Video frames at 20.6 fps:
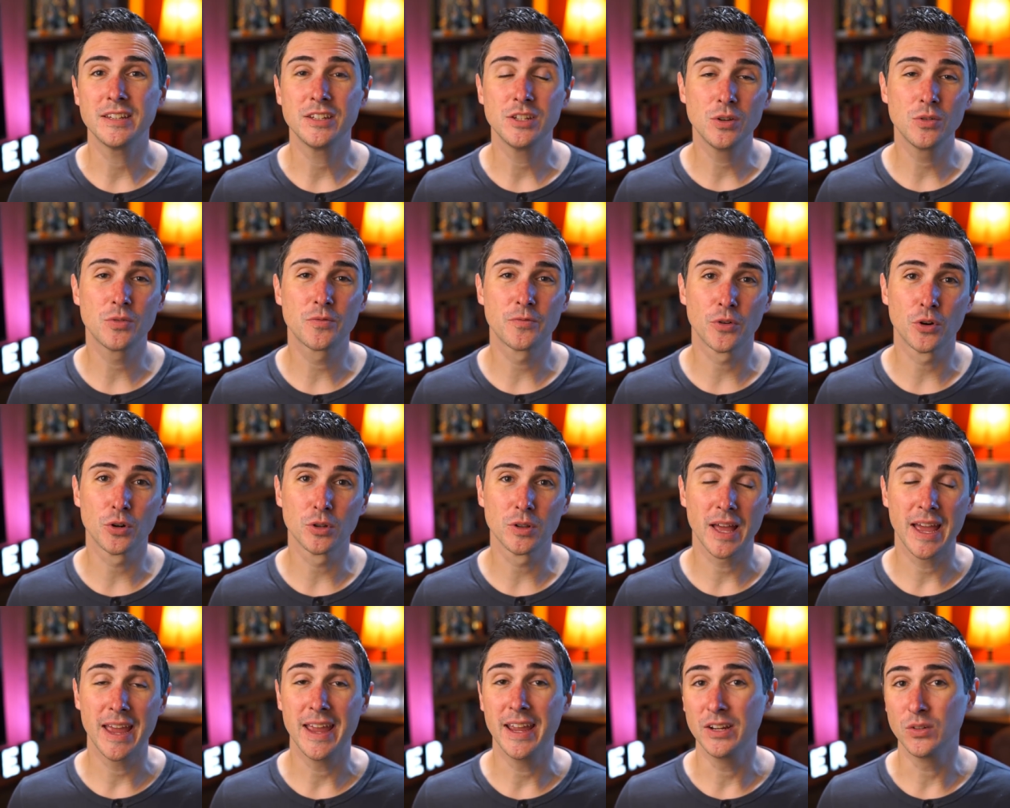
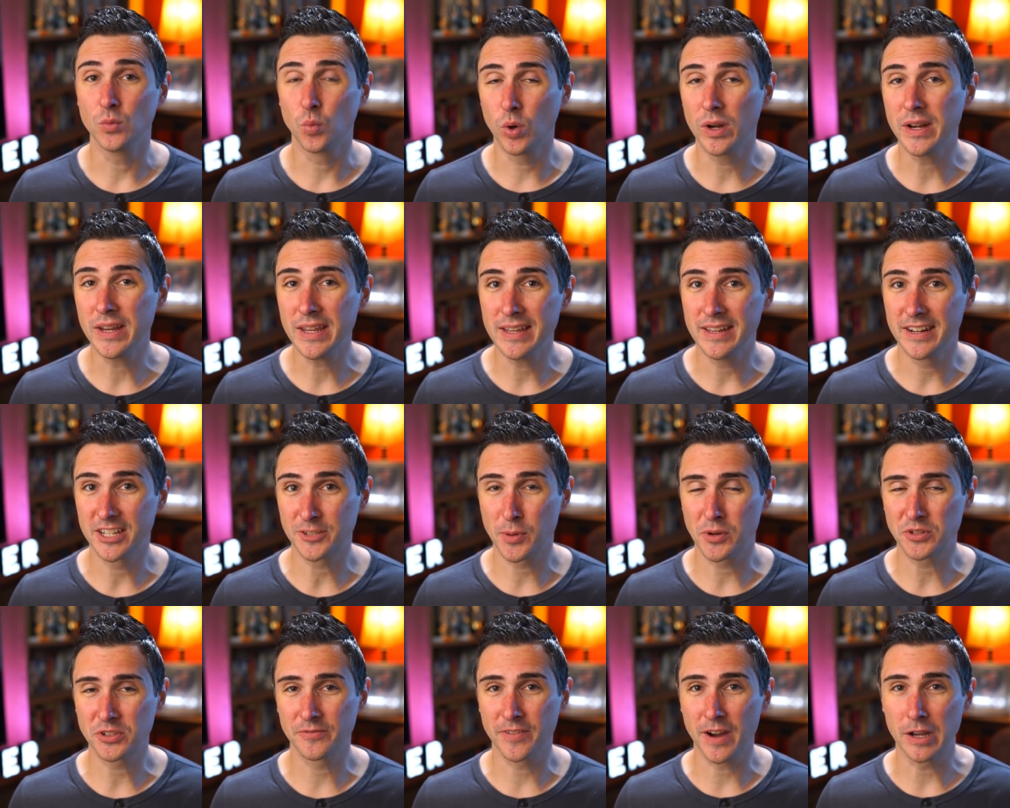youthful, and woody, and it's
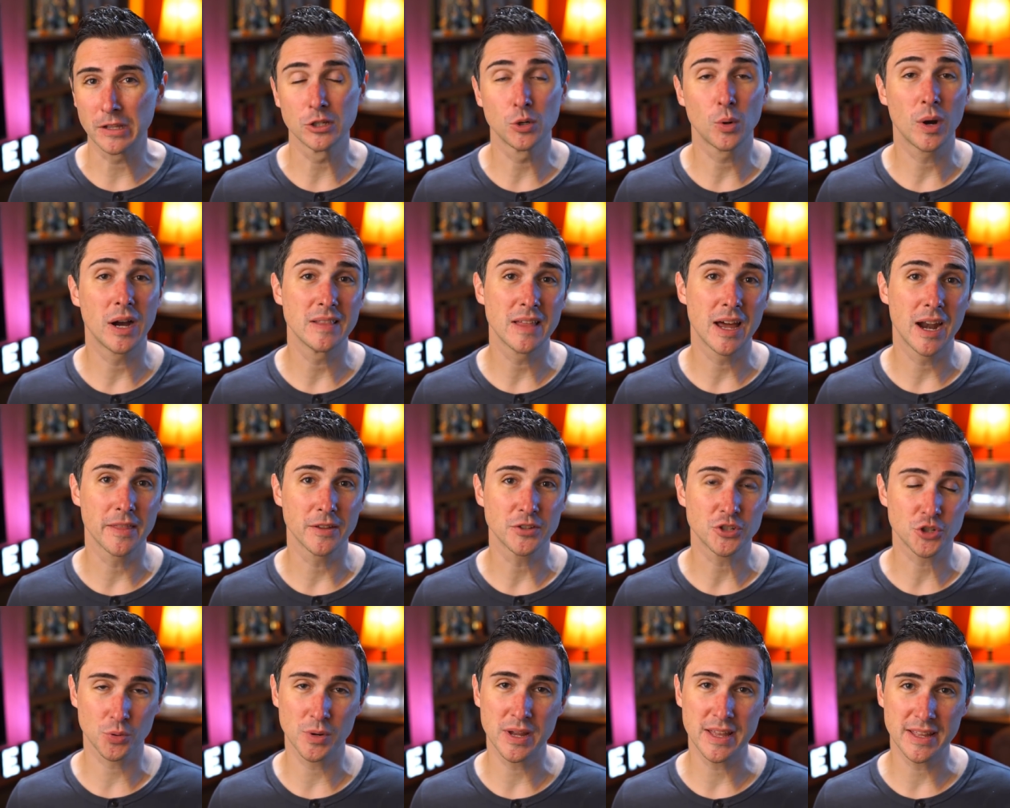supposed to follow a lot of the
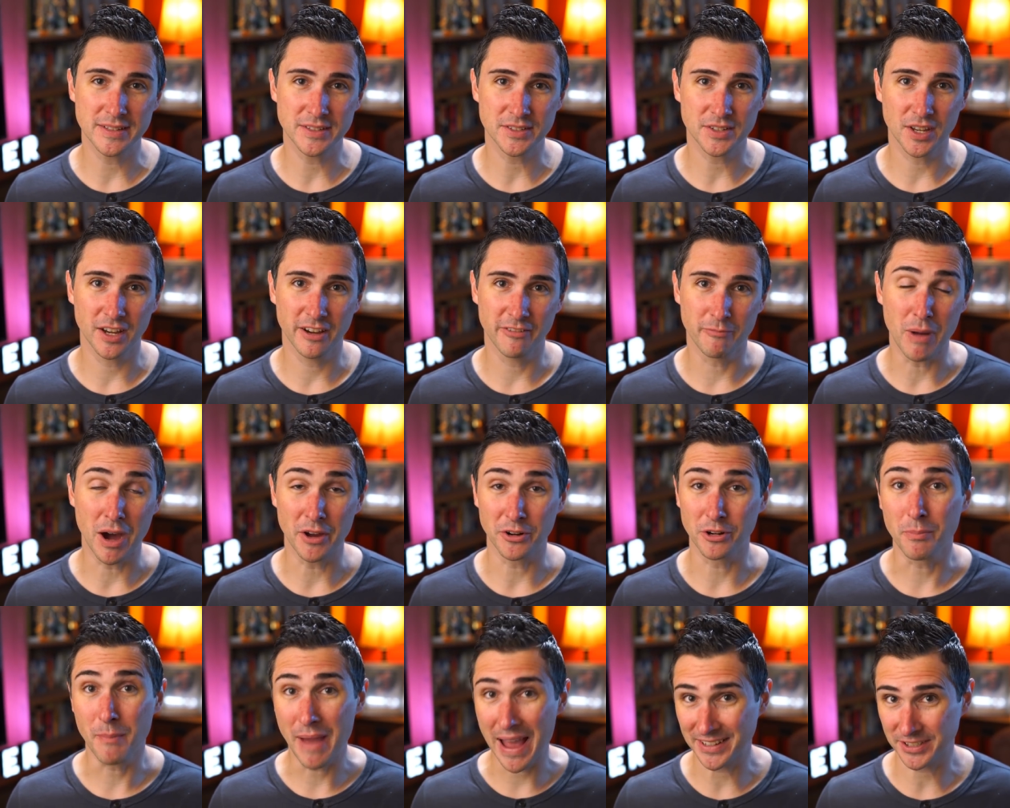trends of
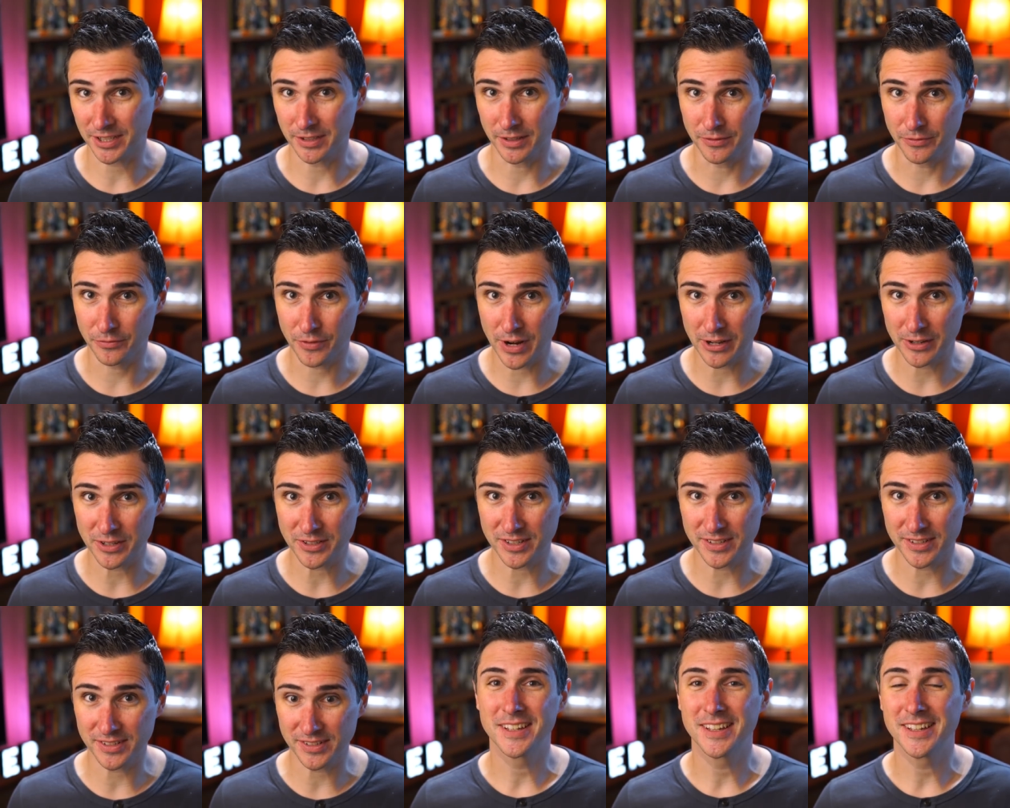modern masculine
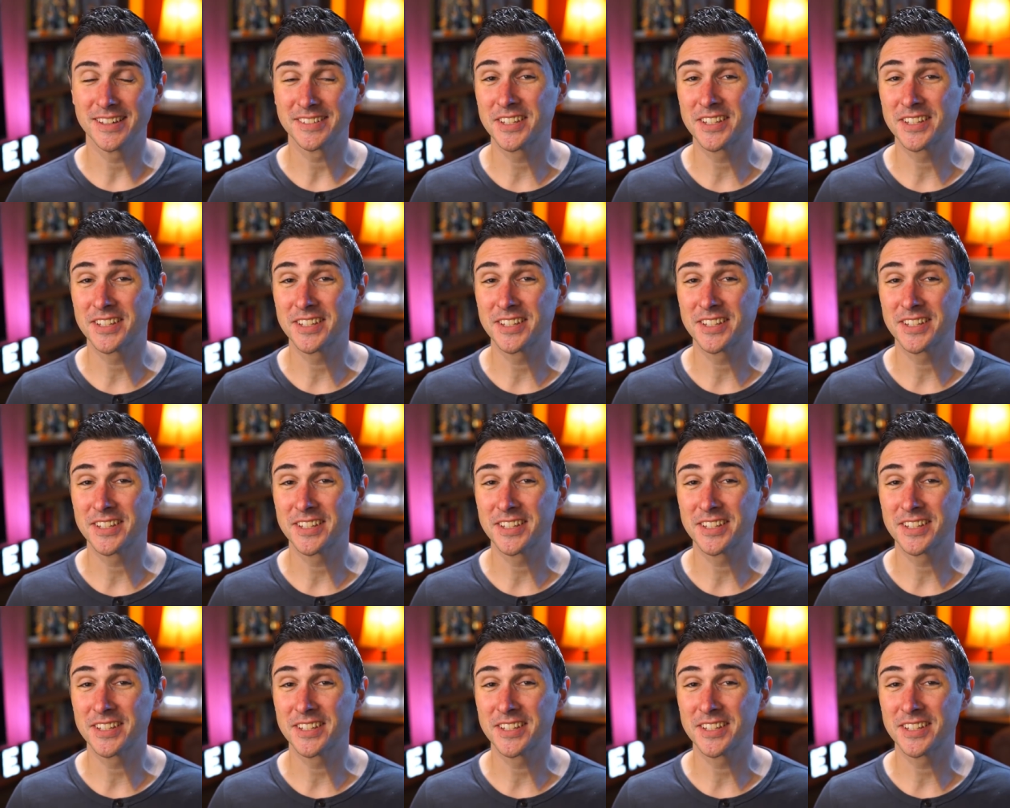fragrances,